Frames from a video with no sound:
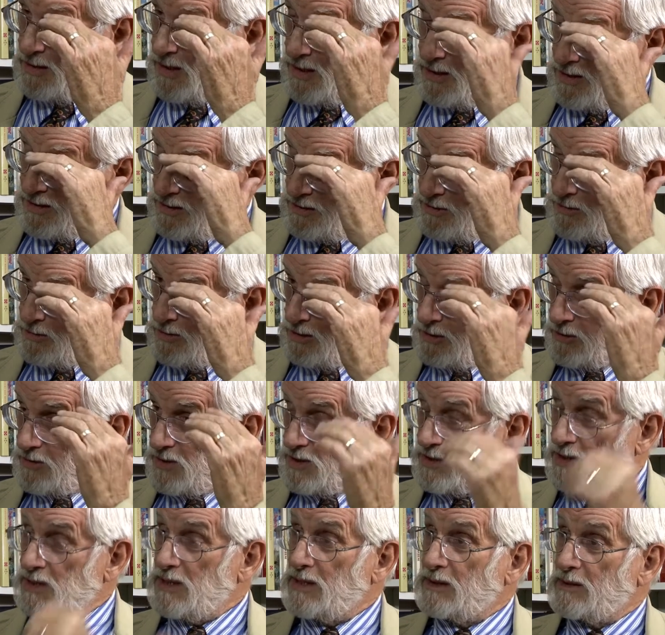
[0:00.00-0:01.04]
get into a
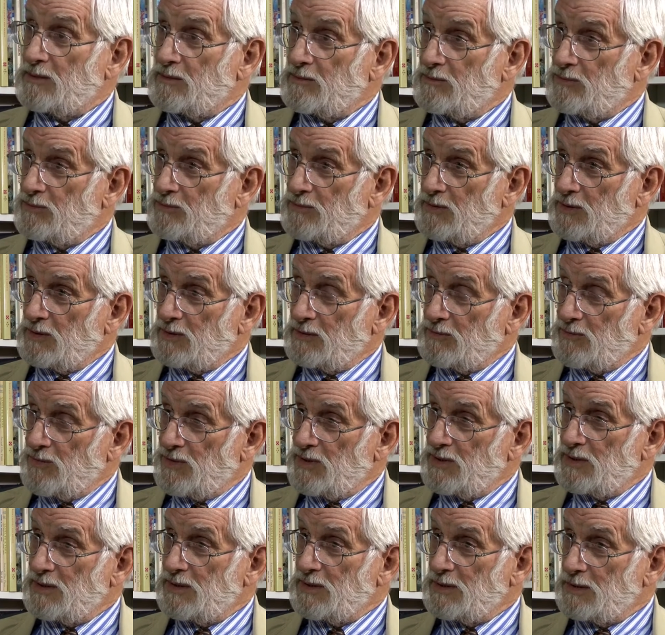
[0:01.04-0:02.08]
critique of
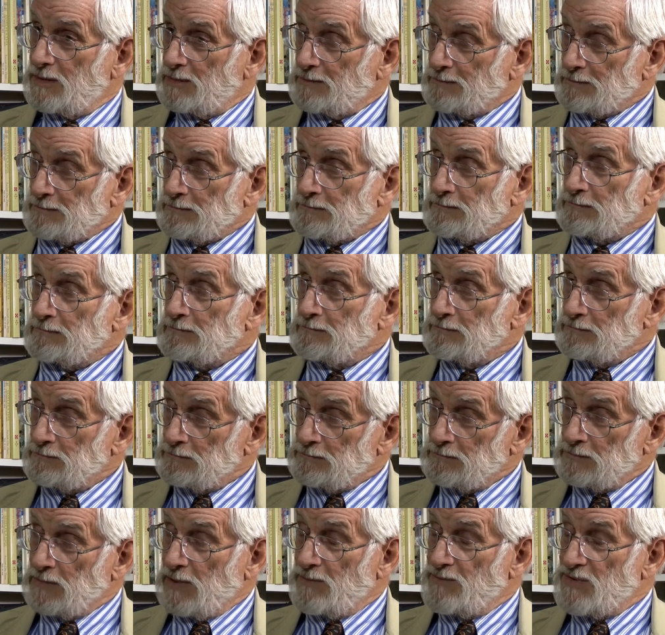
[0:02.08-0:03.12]

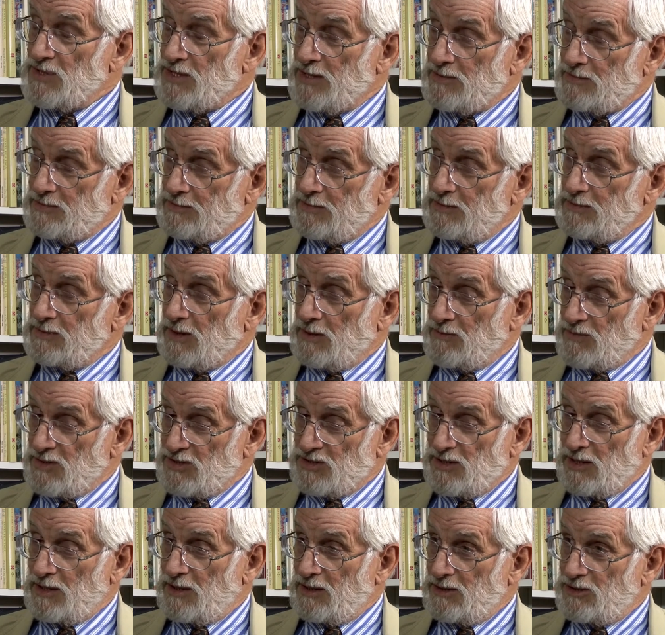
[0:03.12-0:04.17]
the
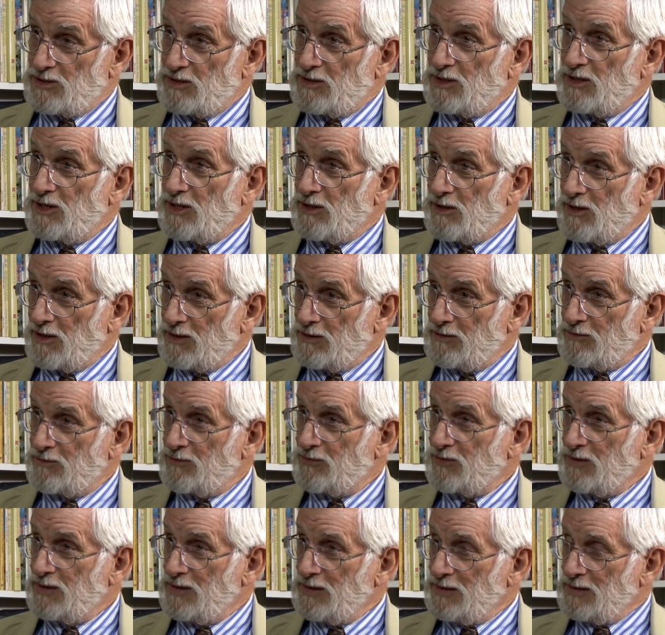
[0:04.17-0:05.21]
state engineer and
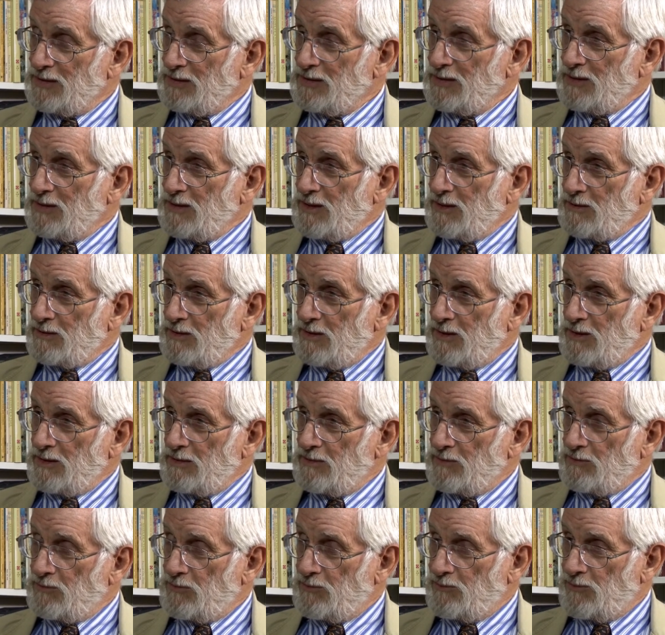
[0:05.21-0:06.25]

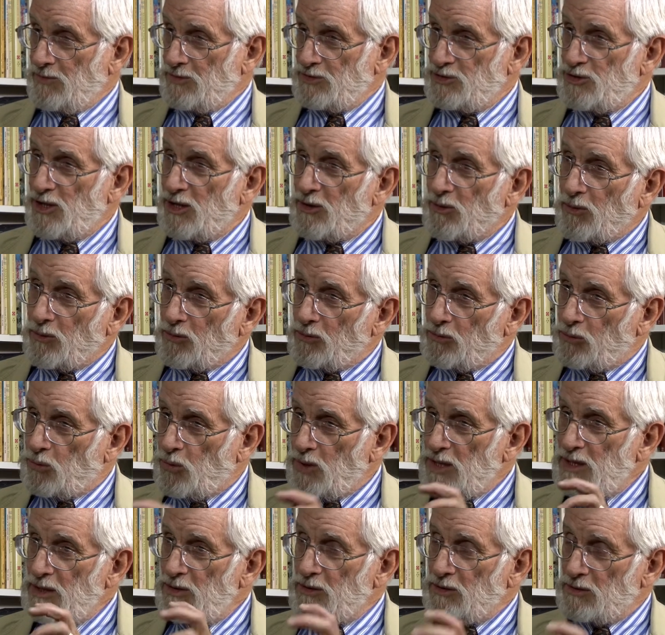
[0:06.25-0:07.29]
of the general
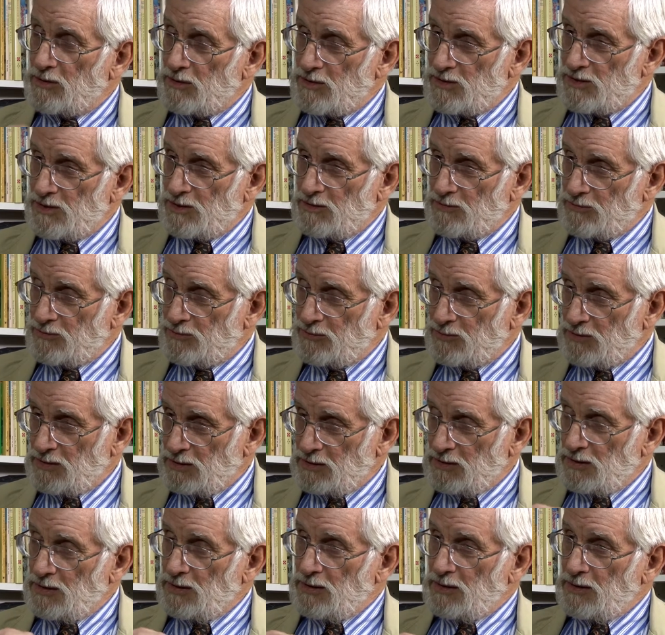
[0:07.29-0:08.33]
wheels of
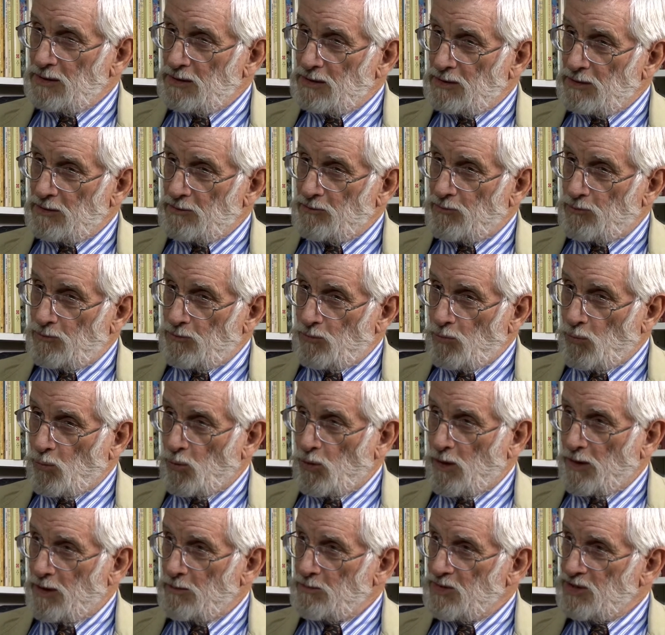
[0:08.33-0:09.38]

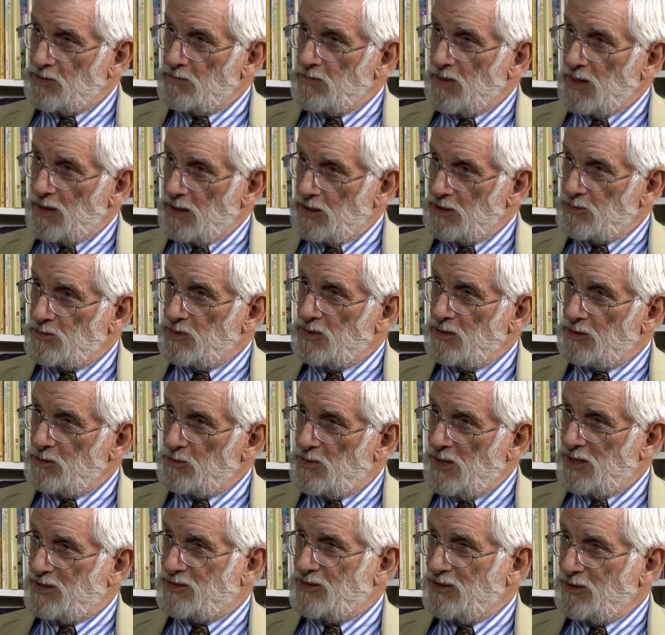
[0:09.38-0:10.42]
water mismanagement in
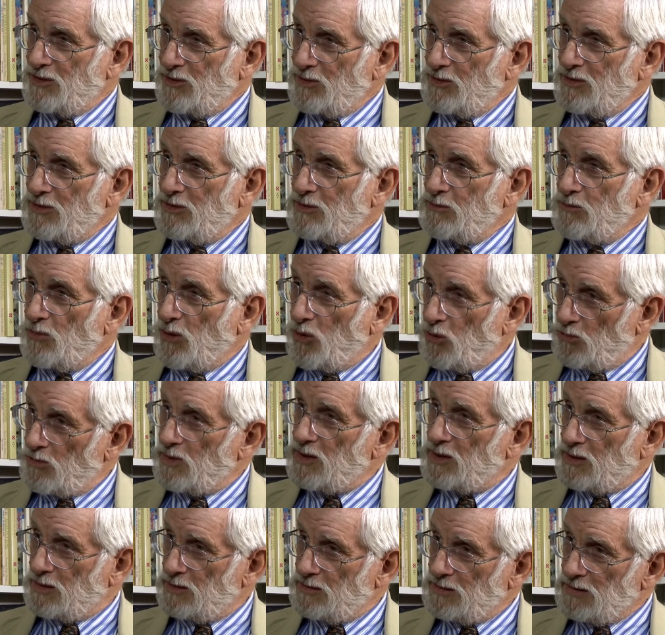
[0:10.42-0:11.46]
New Mexico at the
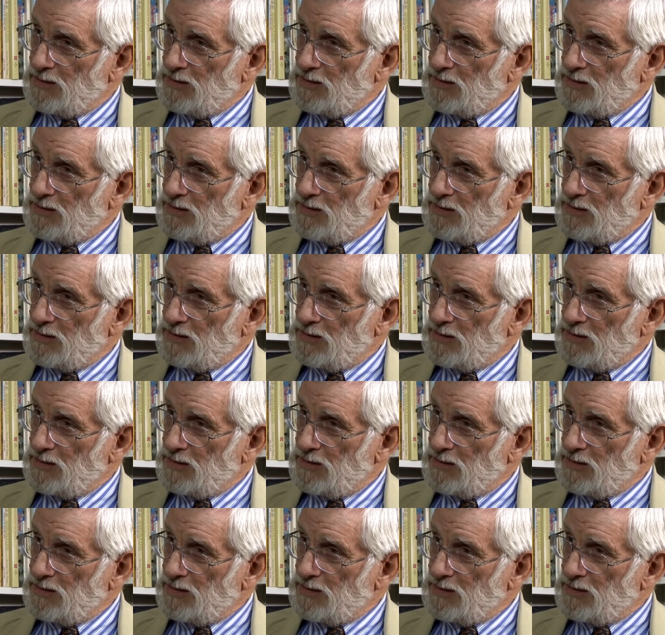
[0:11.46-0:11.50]
moment.